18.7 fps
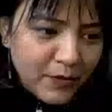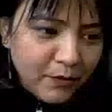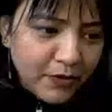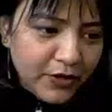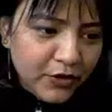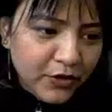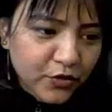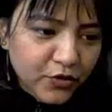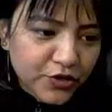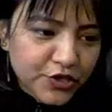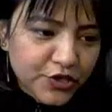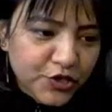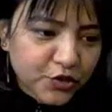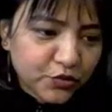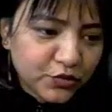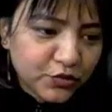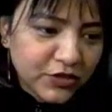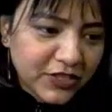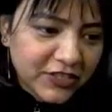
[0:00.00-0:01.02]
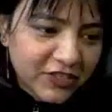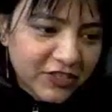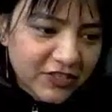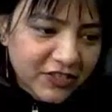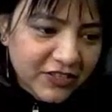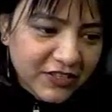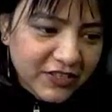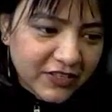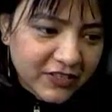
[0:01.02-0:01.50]
But no sooner
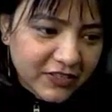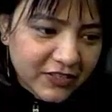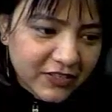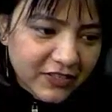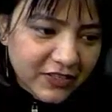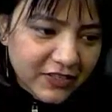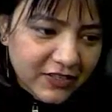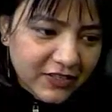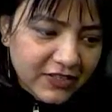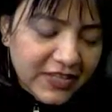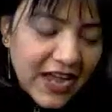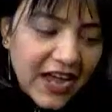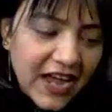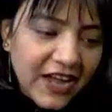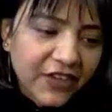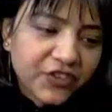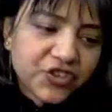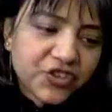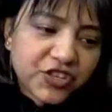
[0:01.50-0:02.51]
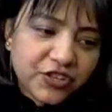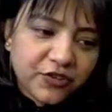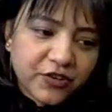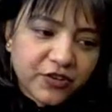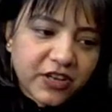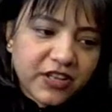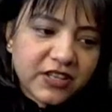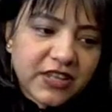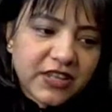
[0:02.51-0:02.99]
than she,
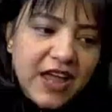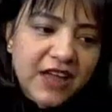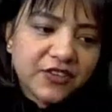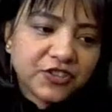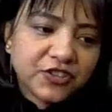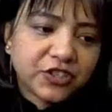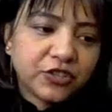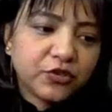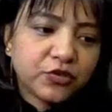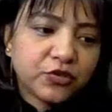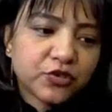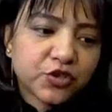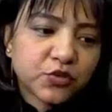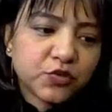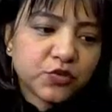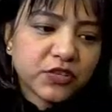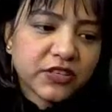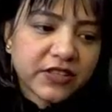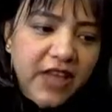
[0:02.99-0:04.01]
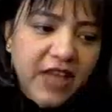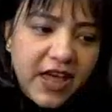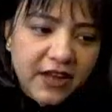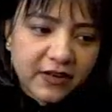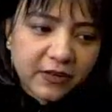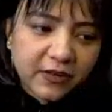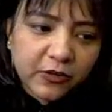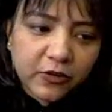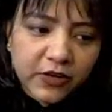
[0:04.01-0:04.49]
okay, than she, no sooner
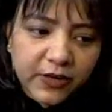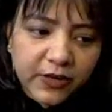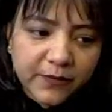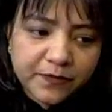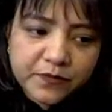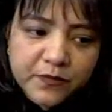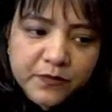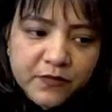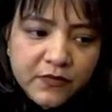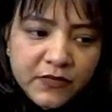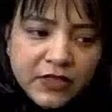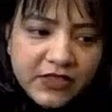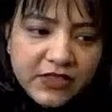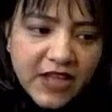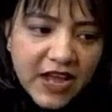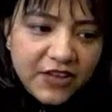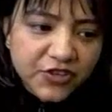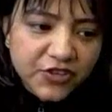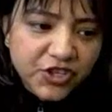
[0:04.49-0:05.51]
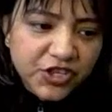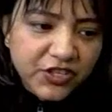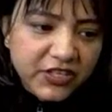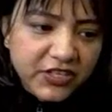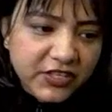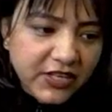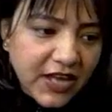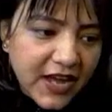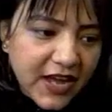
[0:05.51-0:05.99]
than, okay, than she
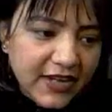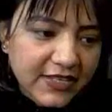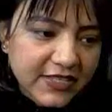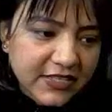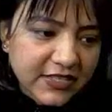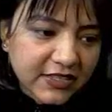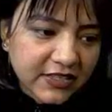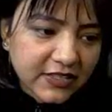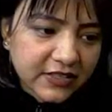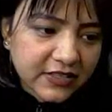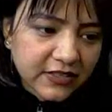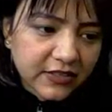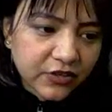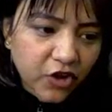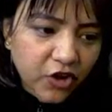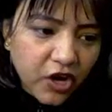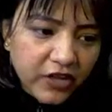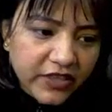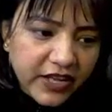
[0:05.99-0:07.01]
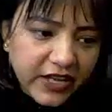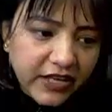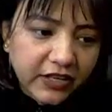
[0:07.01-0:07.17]
realized her, no